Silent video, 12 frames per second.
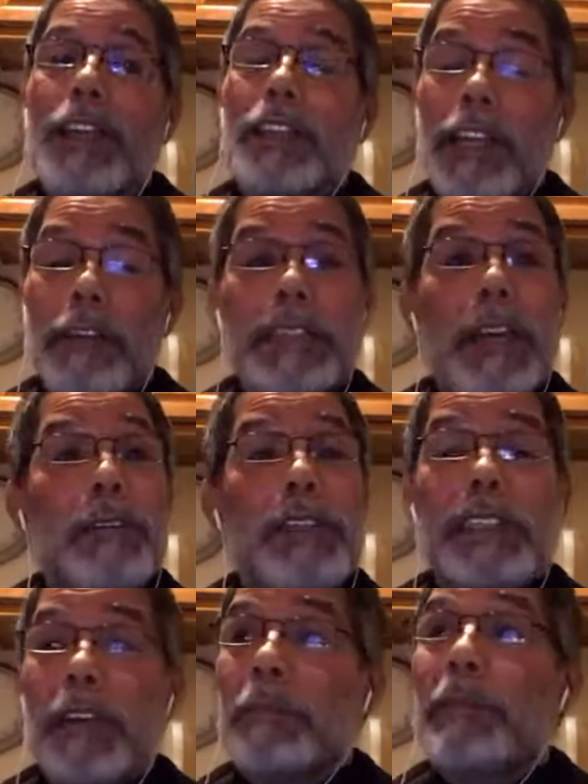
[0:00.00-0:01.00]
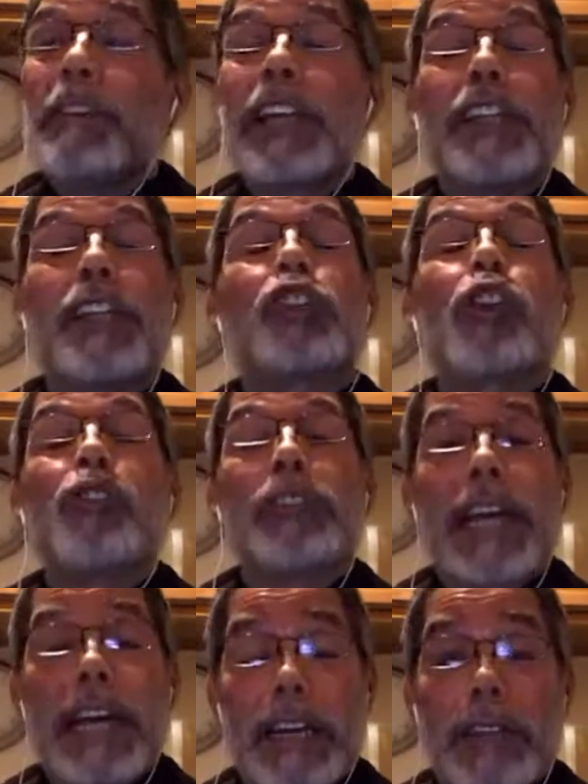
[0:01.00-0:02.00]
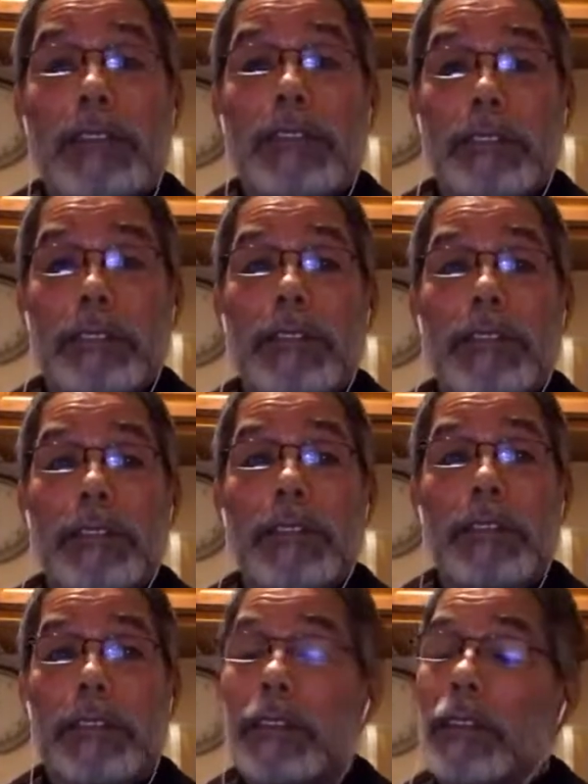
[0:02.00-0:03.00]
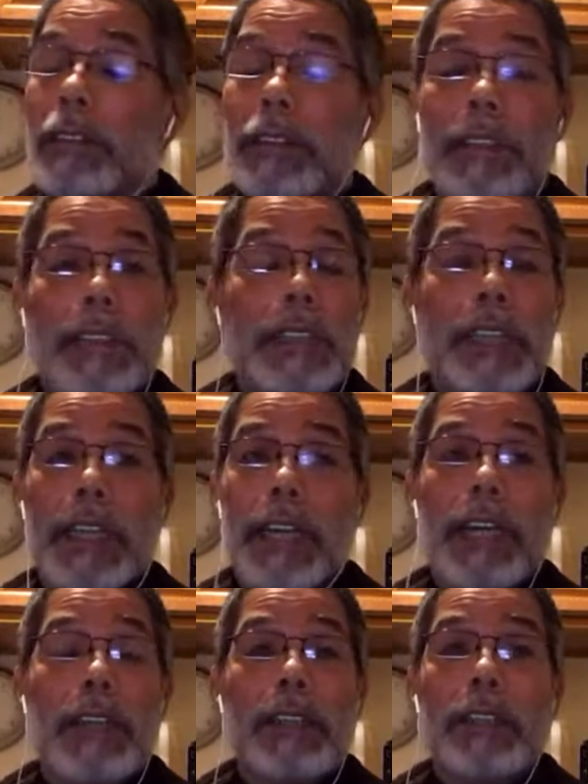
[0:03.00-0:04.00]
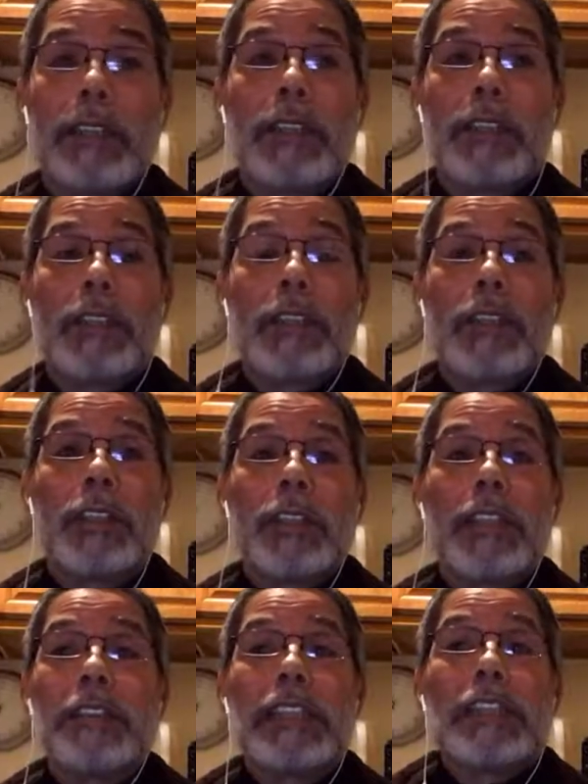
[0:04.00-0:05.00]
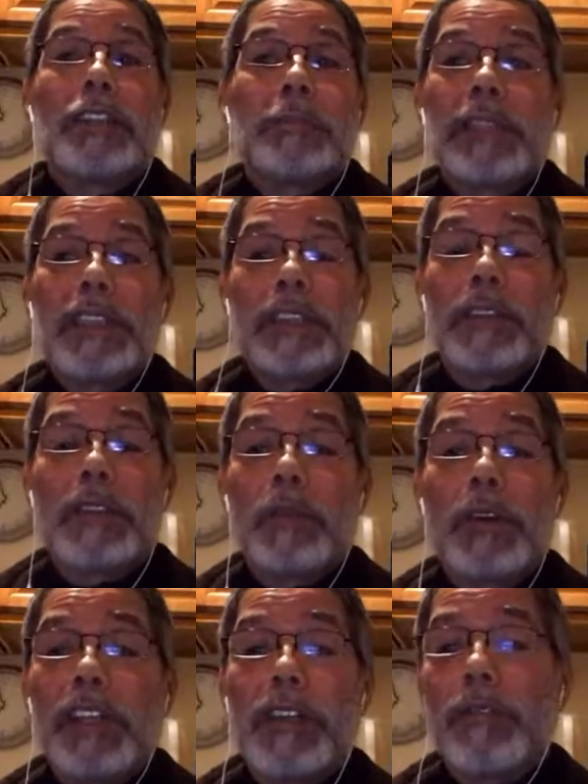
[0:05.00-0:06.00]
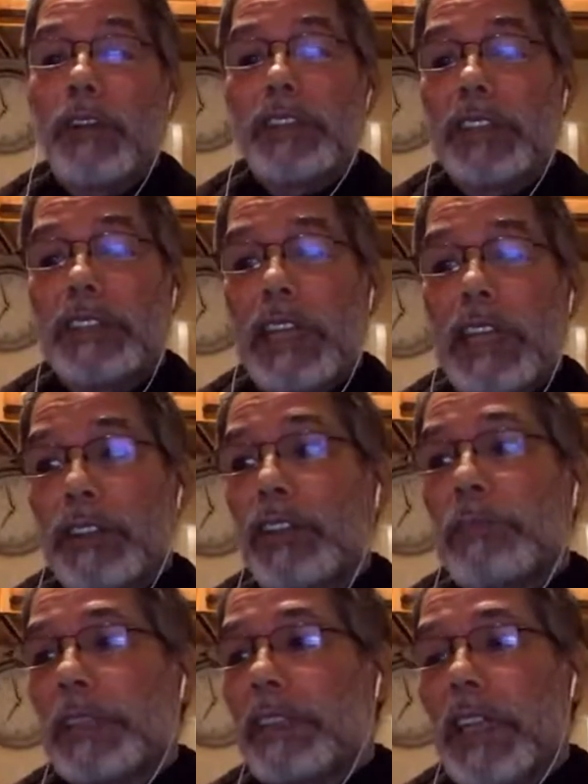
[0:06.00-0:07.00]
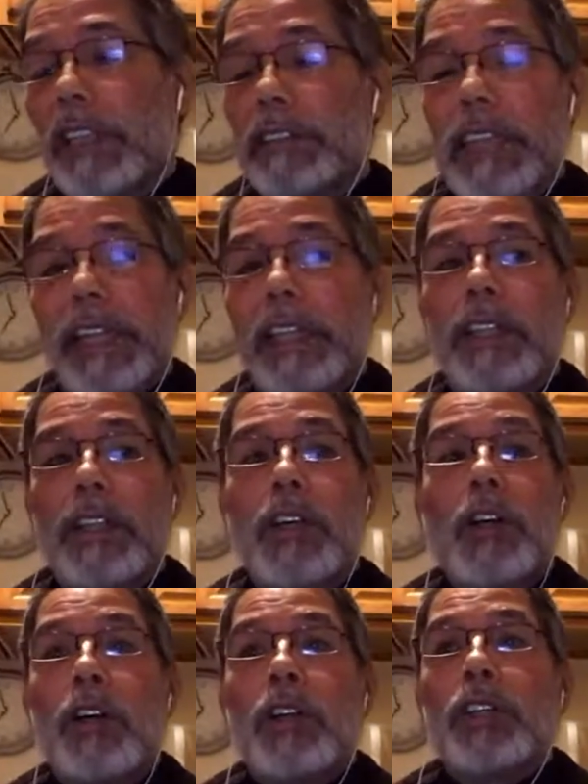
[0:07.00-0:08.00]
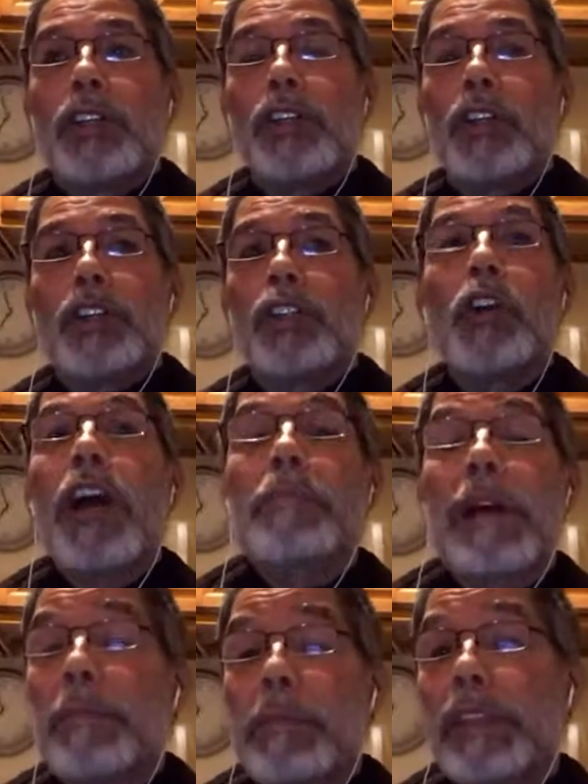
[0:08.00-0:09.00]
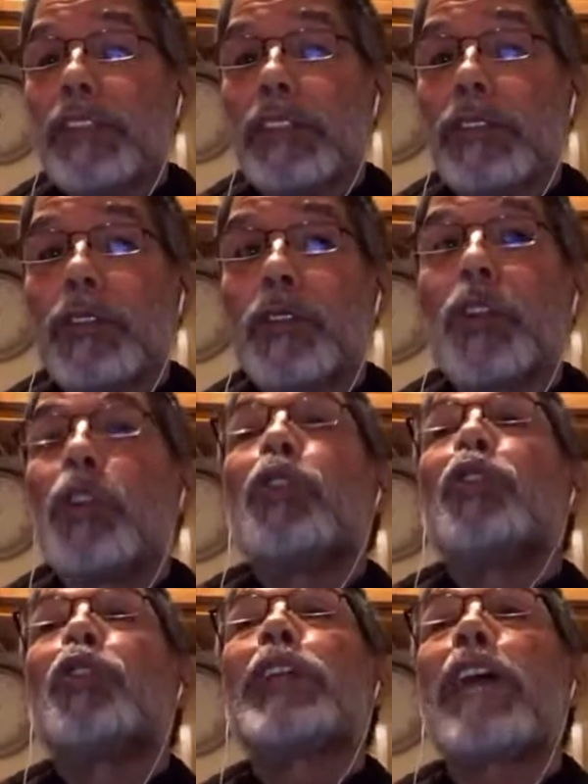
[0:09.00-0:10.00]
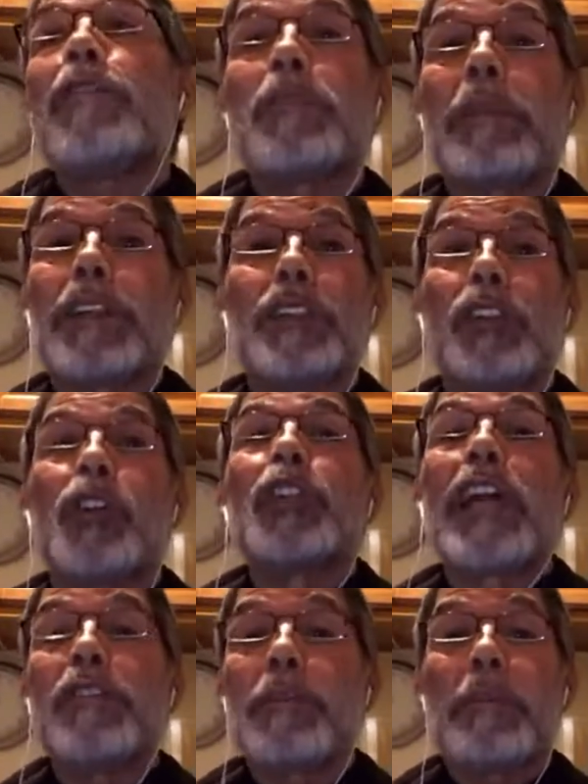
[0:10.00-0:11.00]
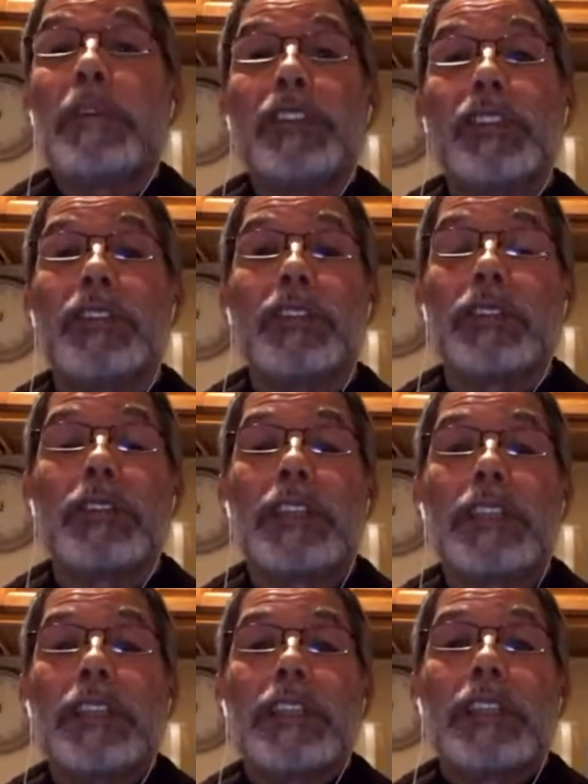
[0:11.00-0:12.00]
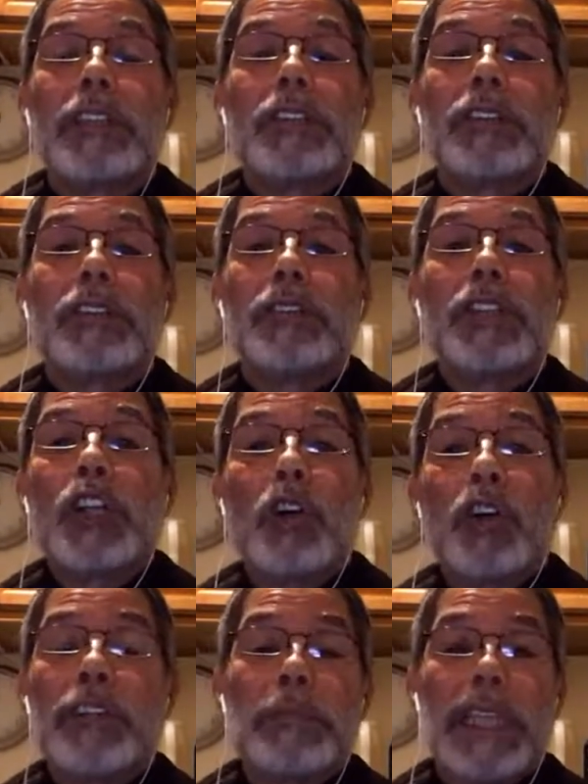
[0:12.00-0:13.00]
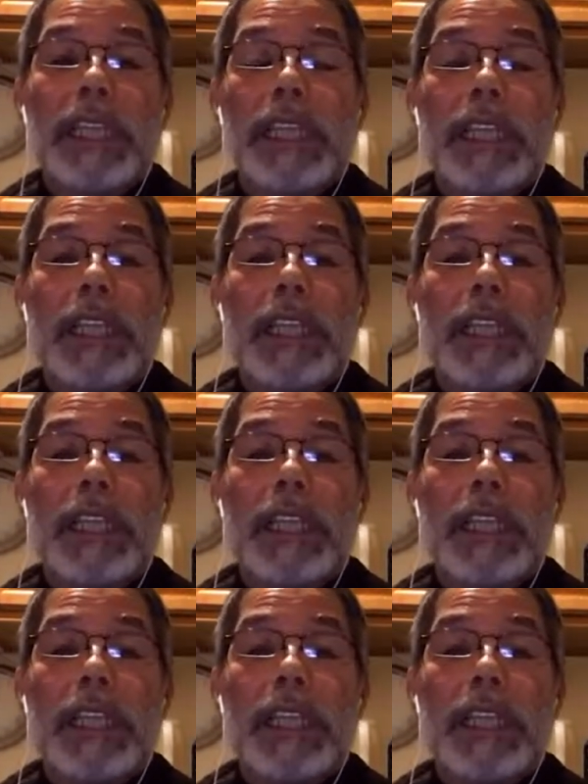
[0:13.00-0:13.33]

They'd be ready to throw down. Yeah. Because of one of the first things that could be said is like, you don't have my permission. Who gave you who gave you permission to record me?